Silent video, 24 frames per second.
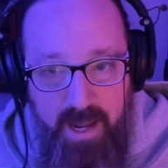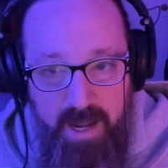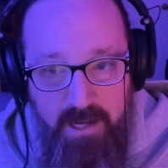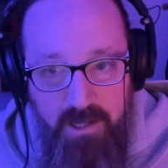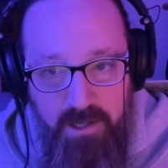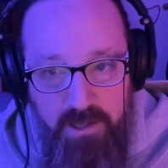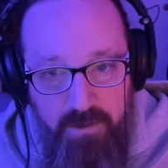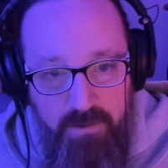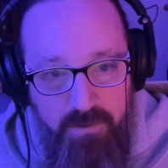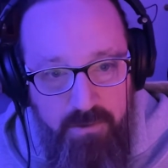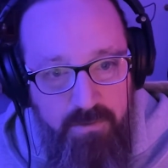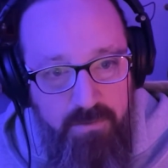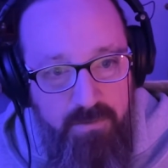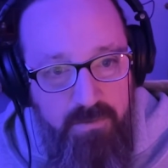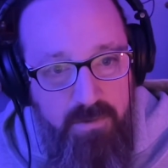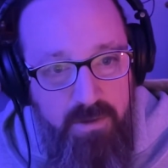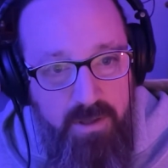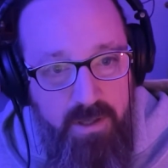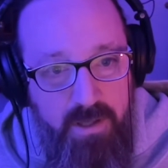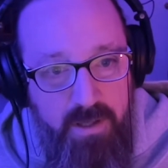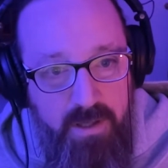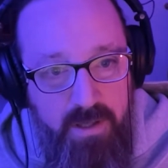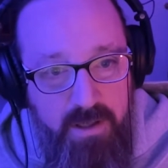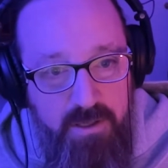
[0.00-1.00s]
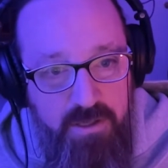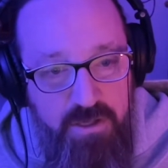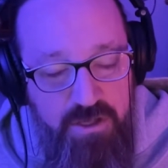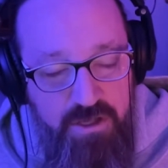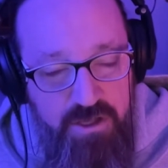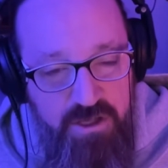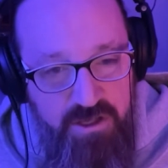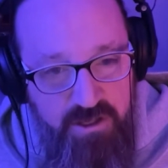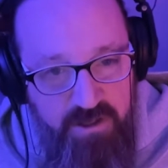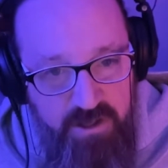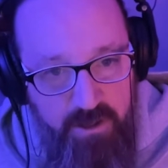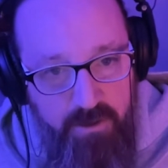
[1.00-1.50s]
And you
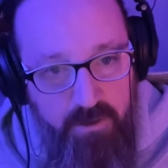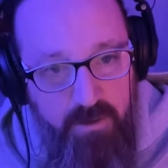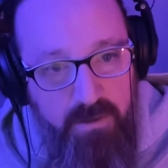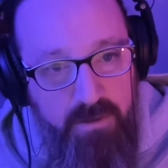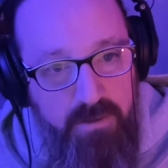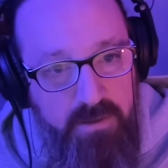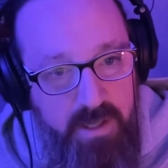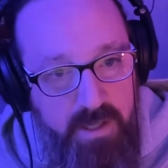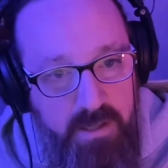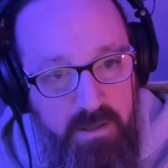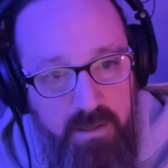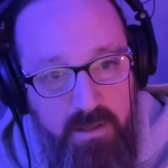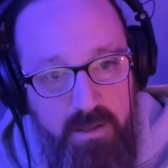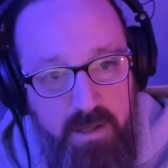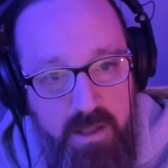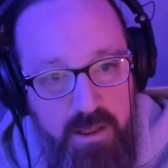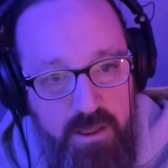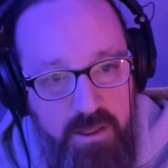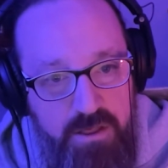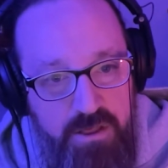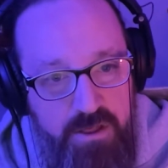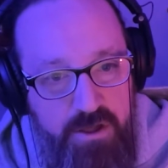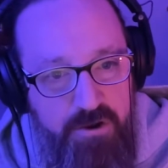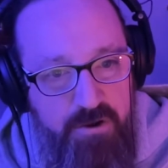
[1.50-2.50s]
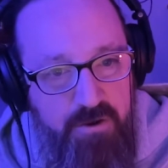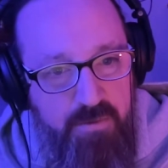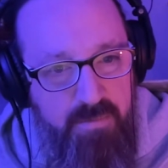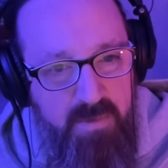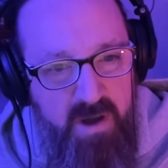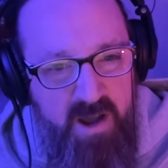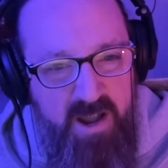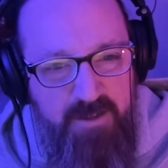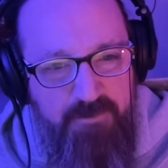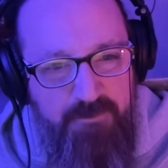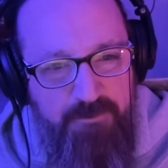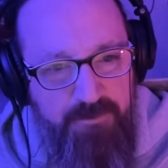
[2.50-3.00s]
still didn't consider
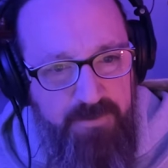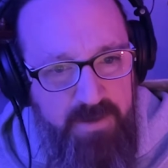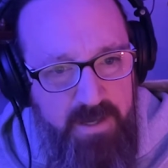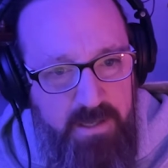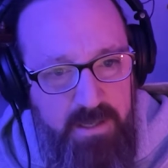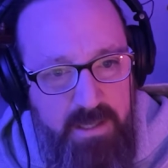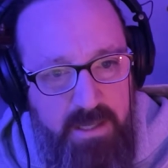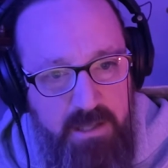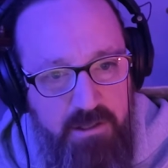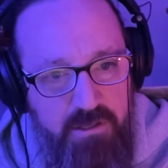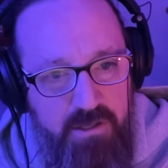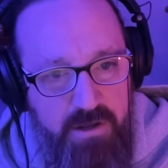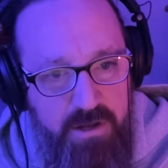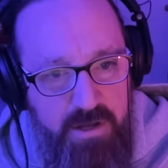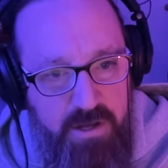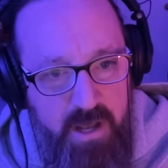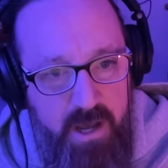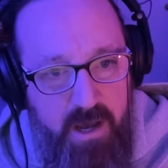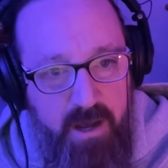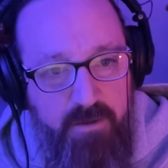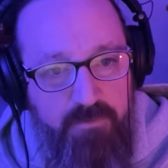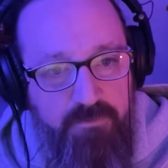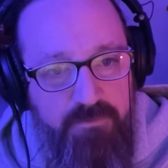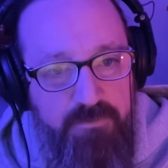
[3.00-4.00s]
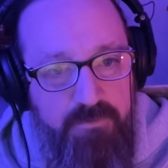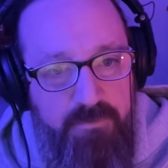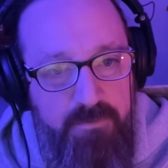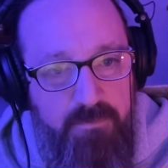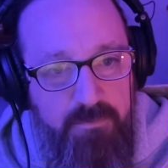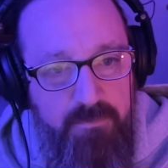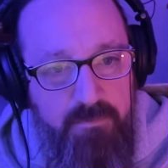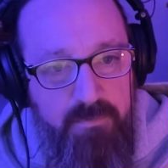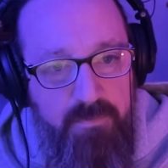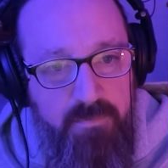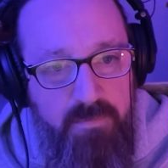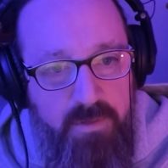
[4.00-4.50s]
my feelings enough
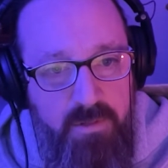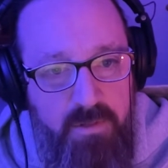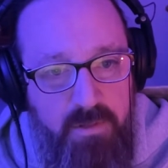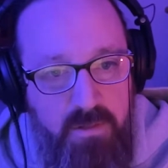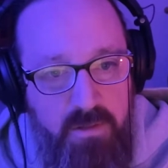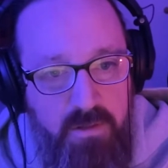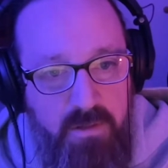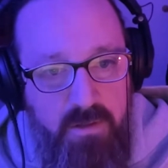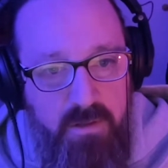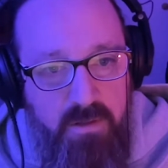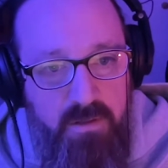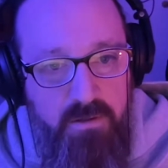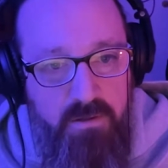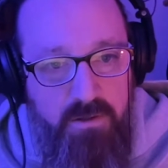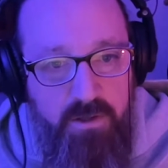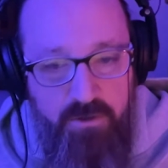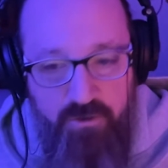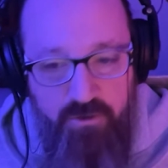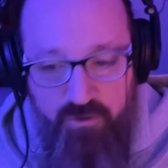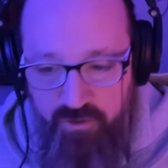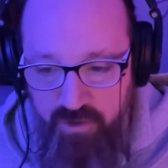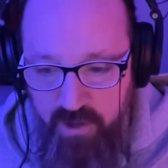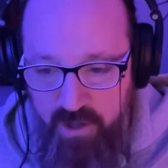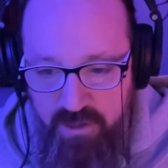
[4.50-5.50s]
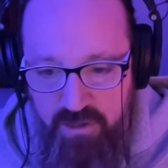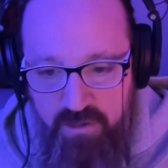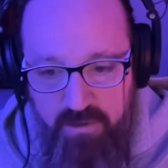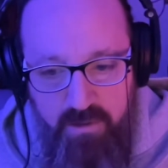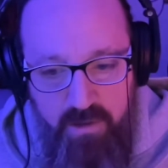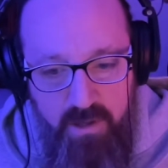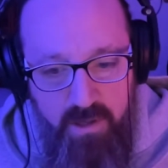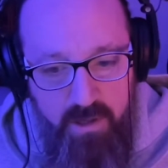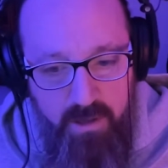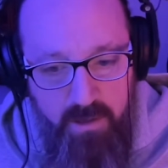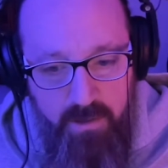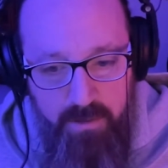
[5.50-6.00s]
to just
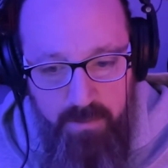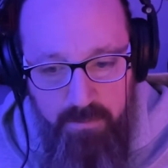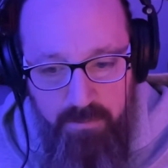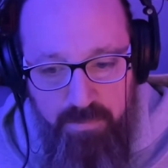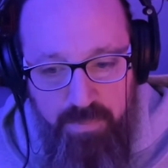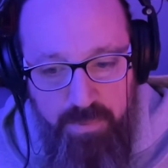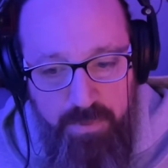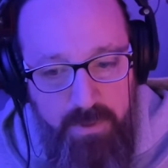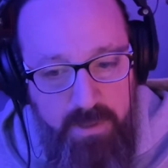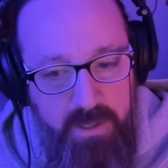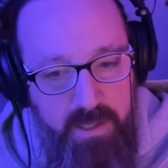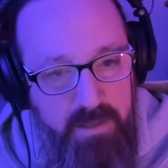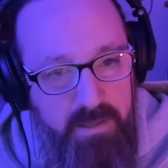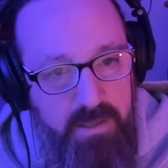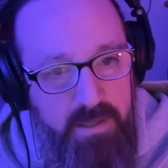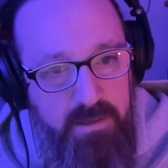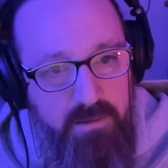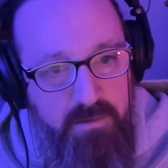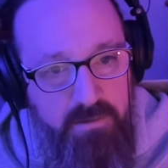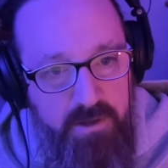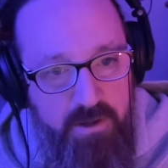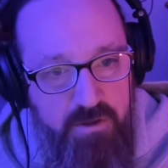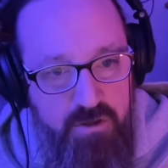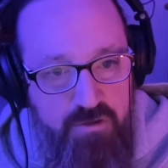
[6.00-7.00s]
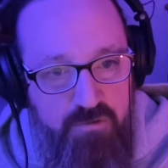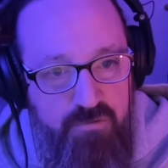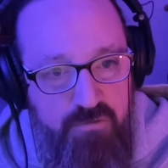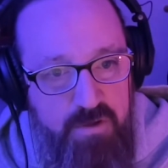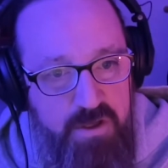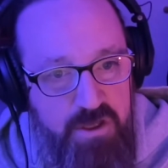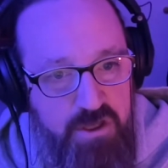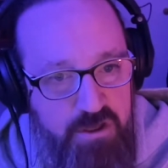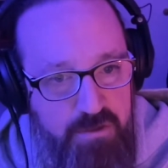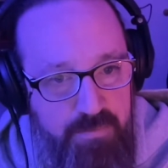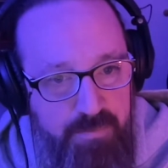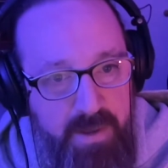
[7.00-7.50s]
completely
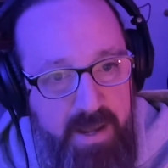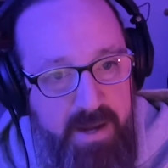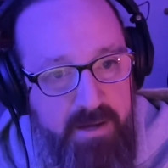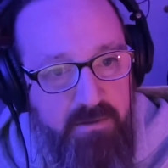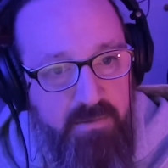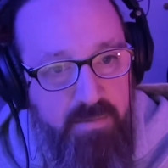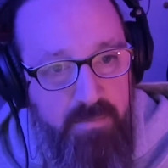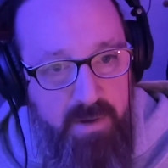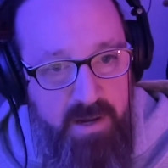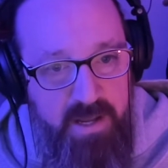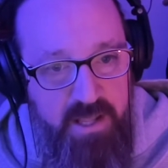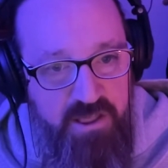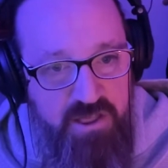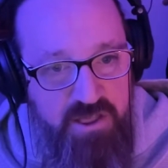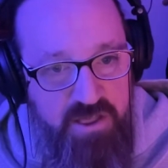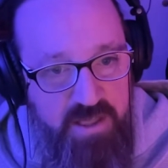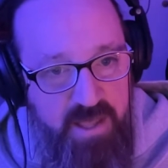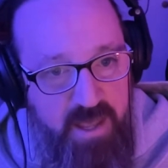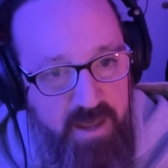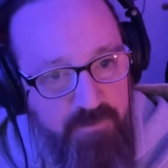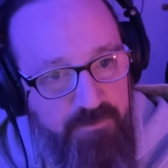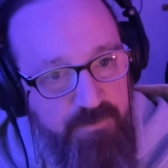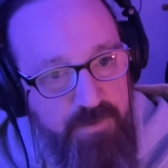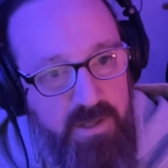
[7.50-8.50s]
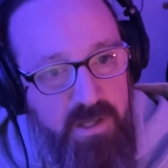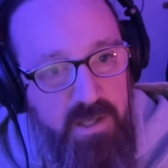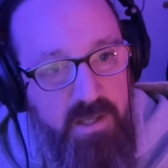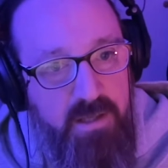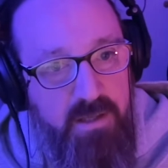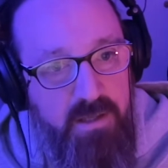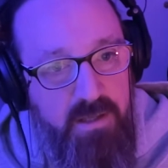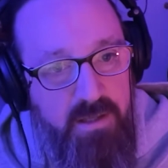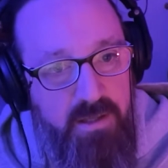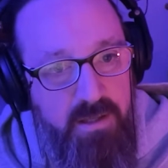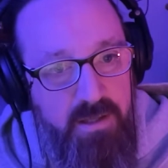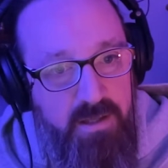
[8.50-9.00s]
disrespect my
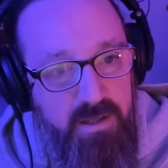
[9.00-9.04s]
safety